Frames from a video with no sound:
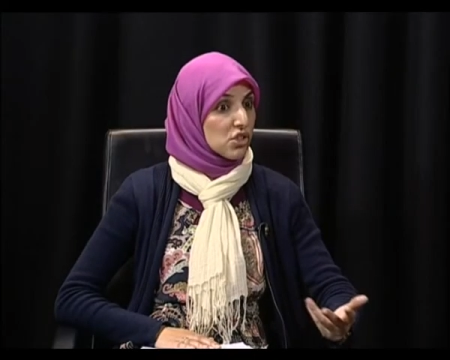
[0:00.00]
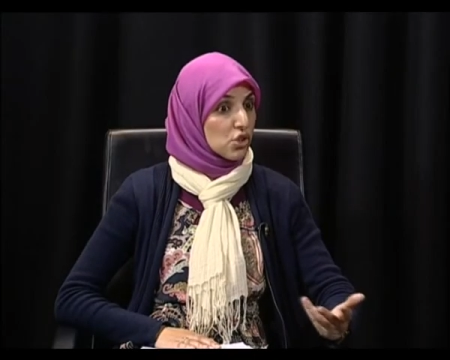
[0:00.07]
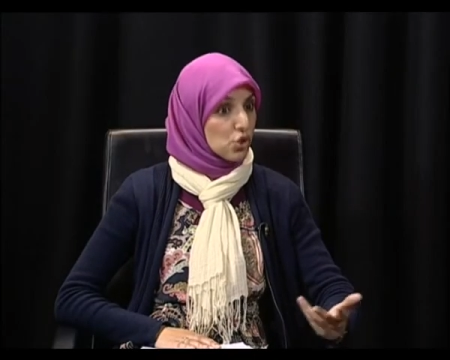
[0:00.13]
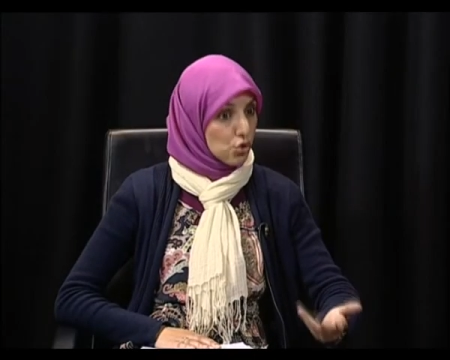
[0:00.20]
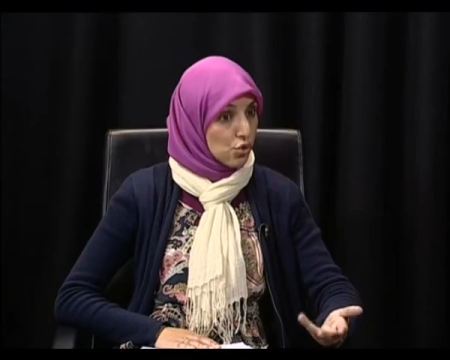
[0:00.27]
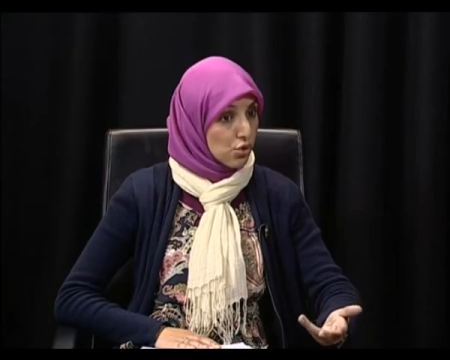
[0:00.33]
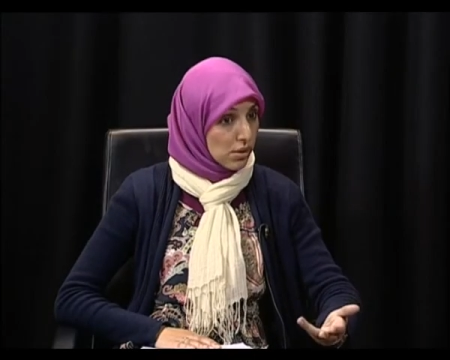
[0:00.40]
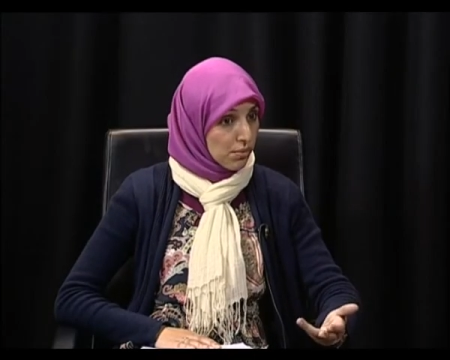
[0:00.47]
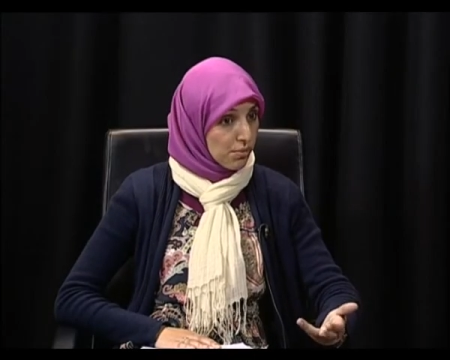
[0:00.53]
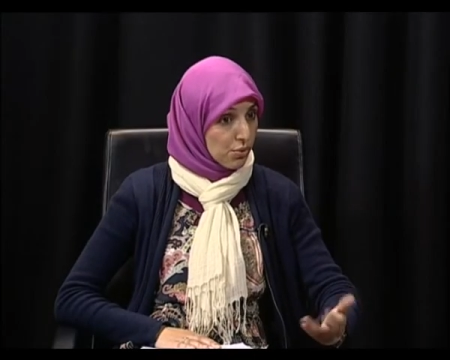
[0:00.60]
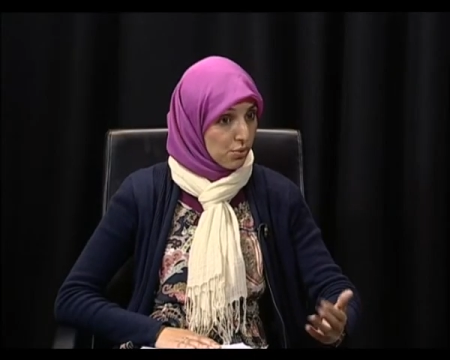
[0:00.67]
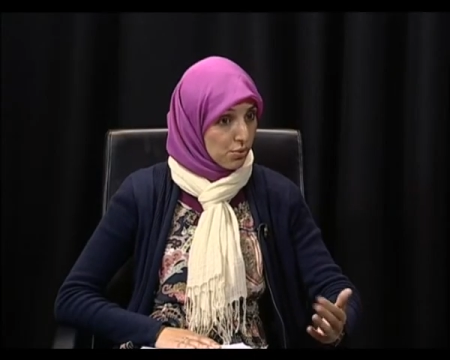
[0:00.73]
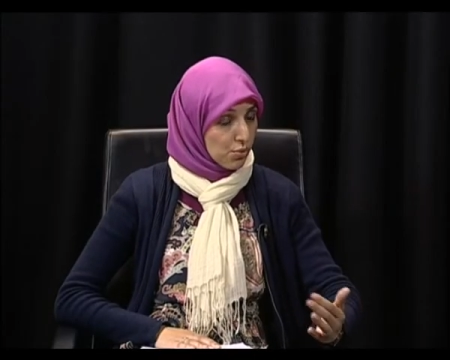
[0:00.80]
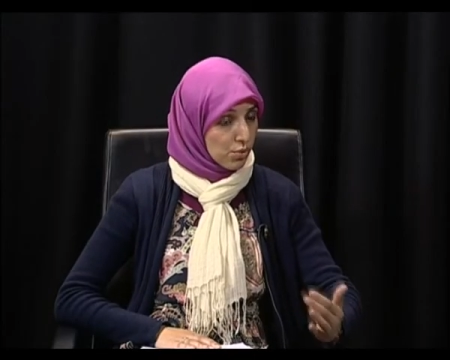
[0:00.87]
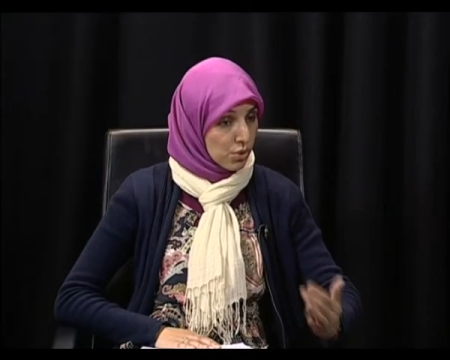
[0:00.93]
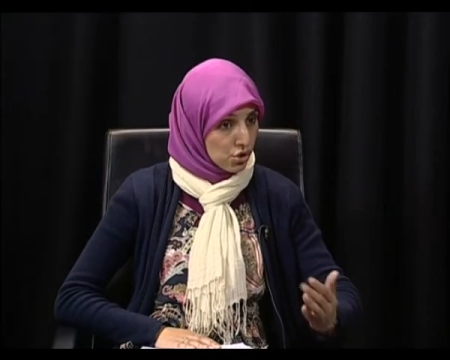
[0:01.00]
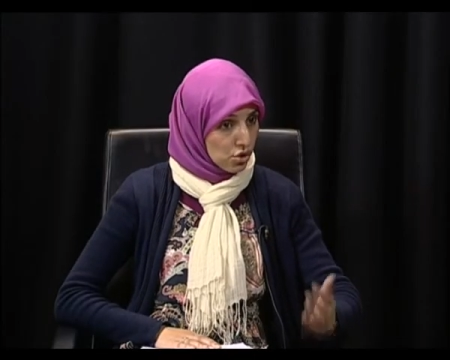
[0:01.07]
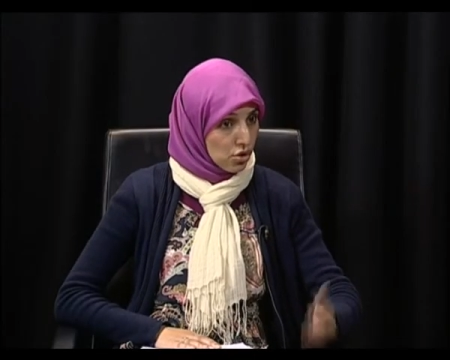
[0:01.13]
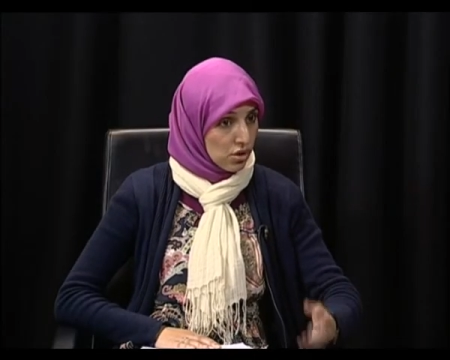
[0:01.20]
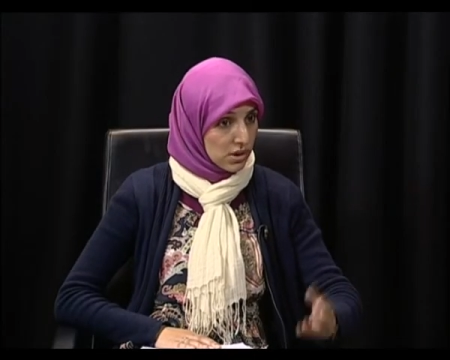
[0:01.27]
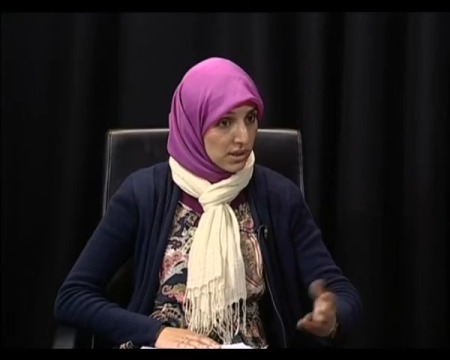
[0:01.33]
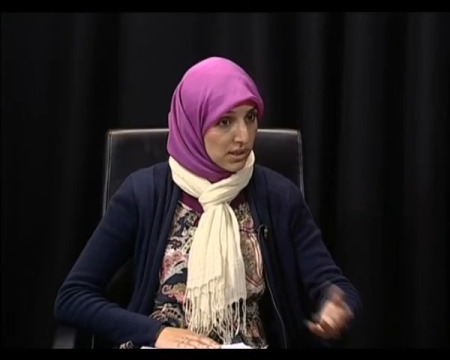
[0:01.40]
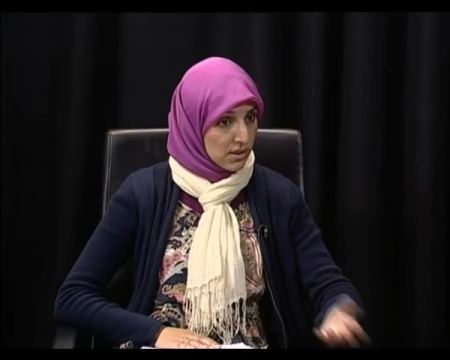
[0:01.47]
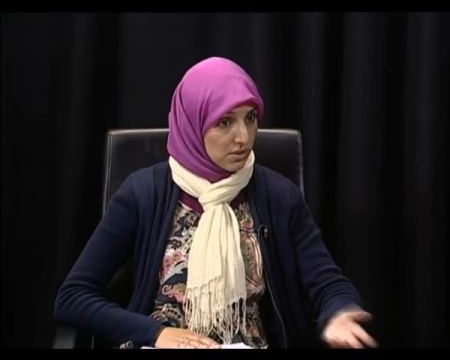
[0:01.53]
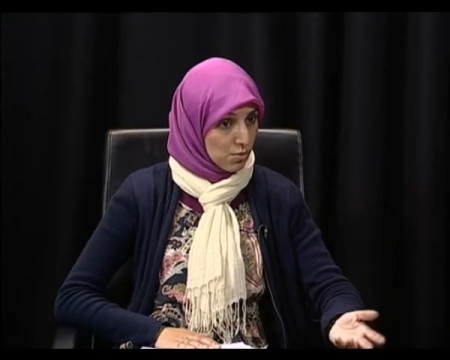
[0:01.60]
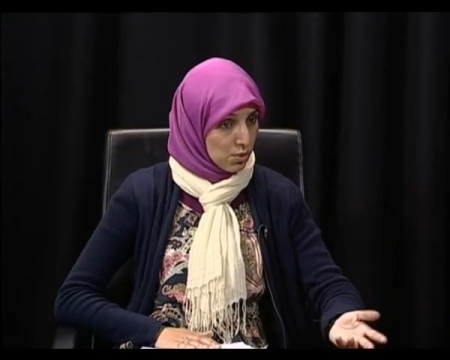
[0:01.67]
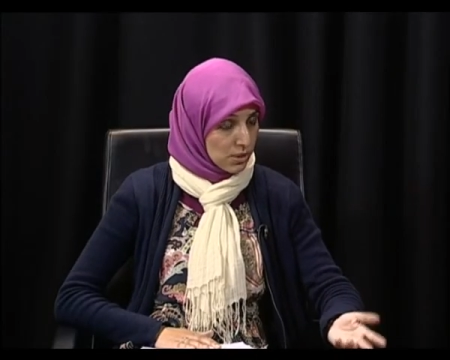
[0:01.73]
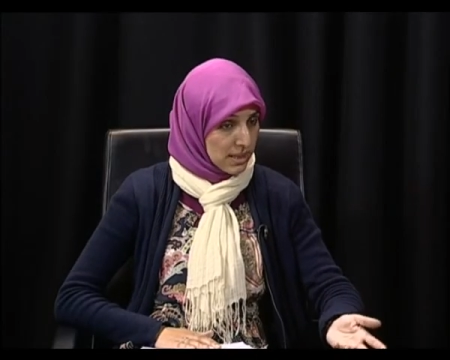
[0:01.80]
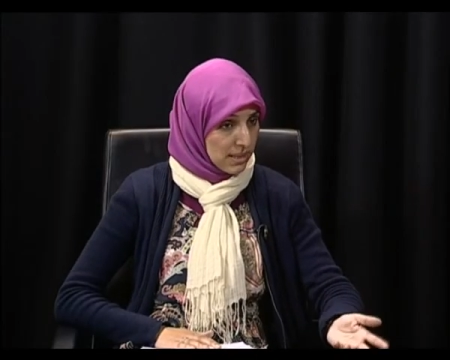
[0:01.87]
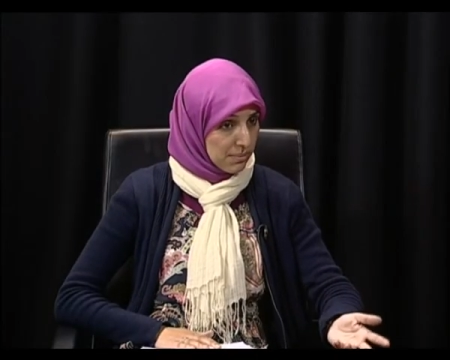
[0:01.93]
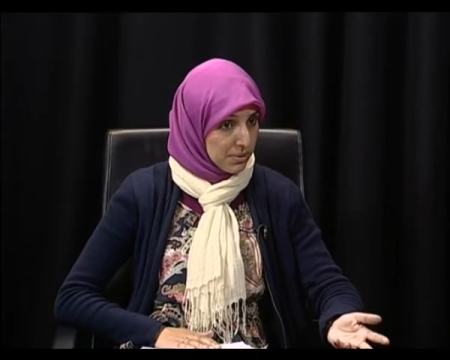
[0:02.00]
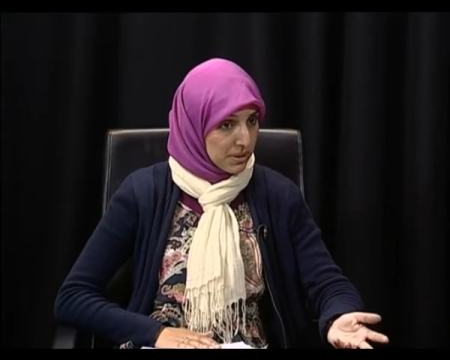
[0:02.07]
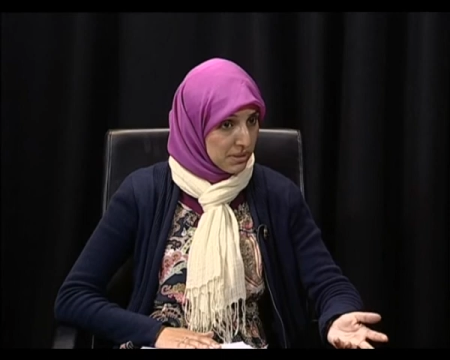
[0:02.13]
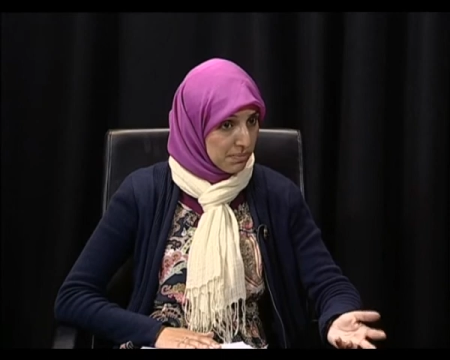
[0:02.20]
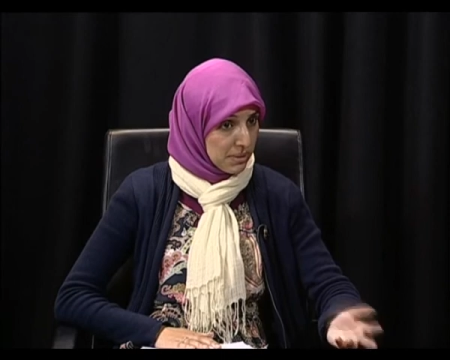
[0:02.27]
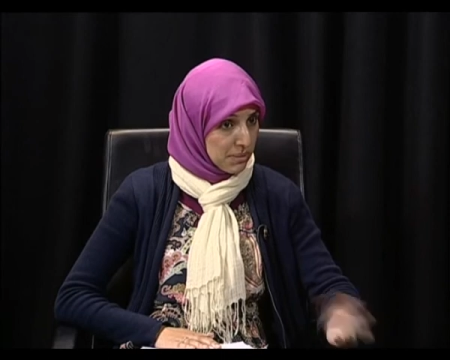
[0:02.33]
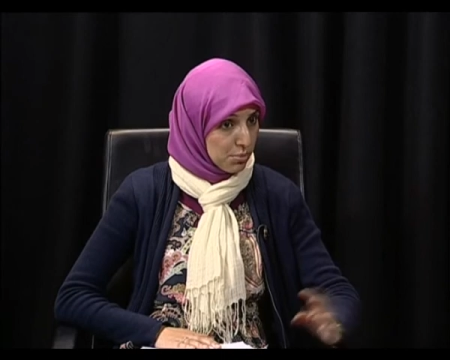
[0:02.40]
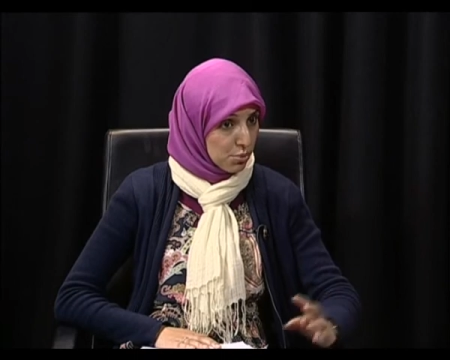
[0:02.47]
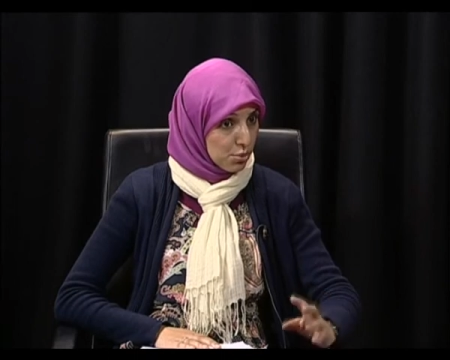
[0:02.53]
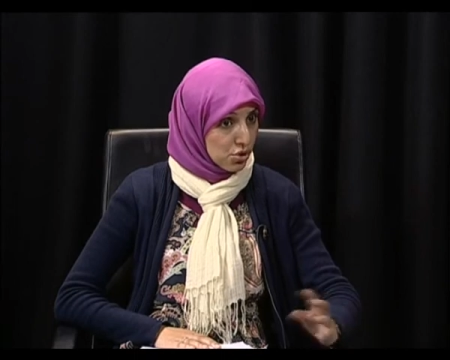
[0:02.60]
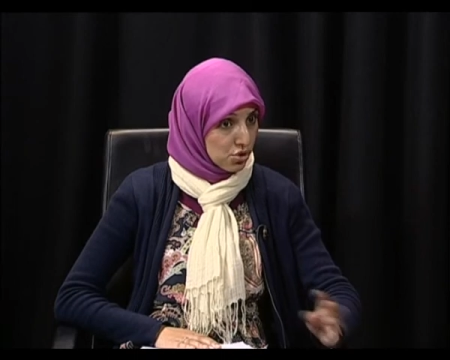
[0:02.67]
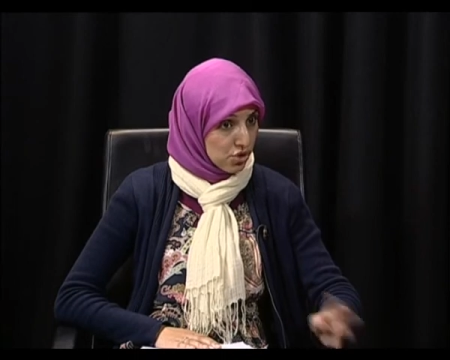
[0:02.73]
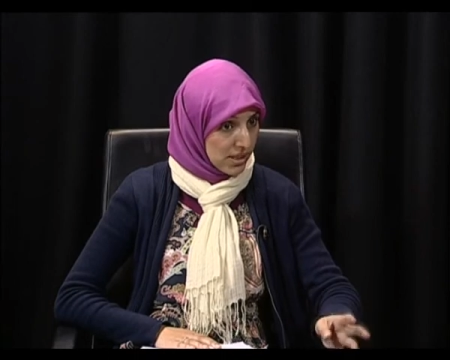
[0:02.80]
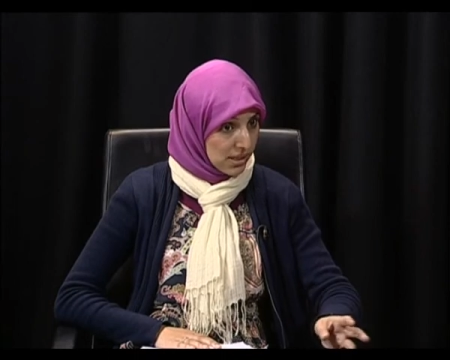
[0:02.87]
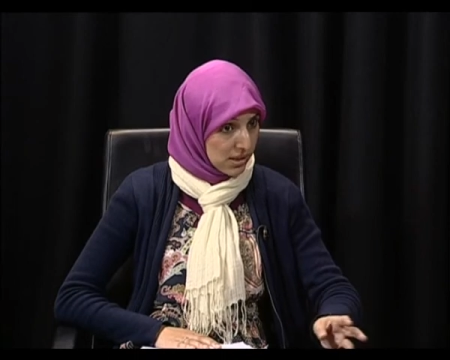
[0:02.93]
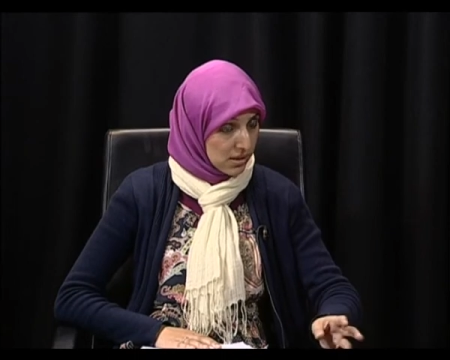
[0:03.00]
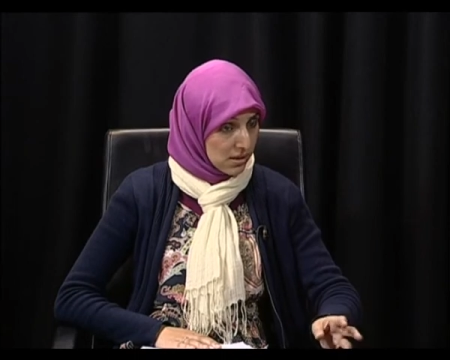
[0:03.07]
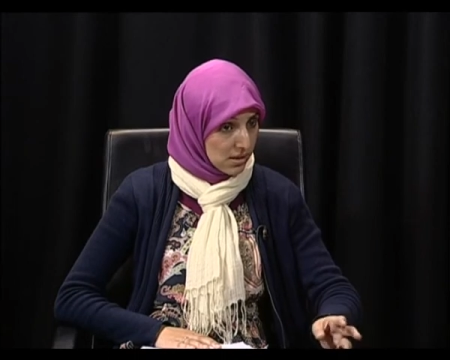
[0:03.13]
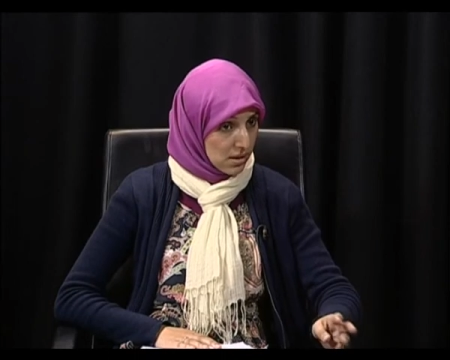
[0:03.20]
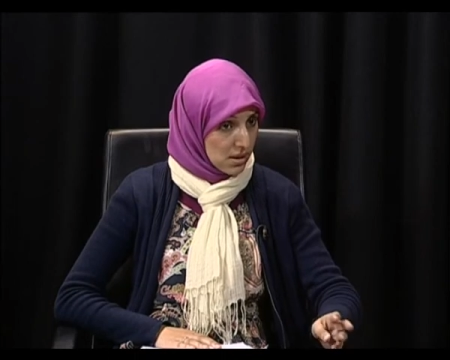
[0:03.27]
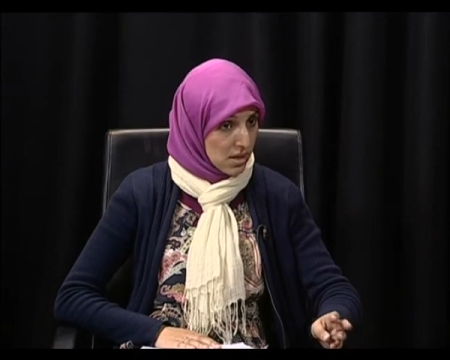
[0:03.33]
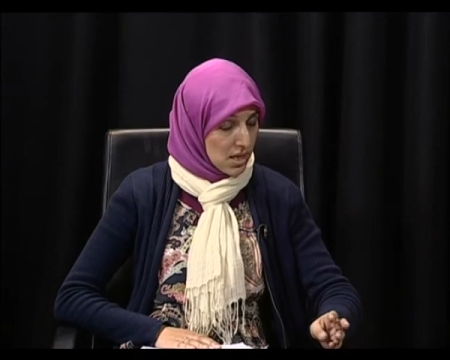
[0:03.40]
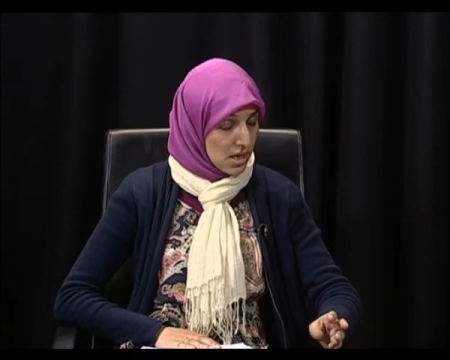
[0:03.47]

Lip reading: in Europe were shocked at what happened. People were shaken.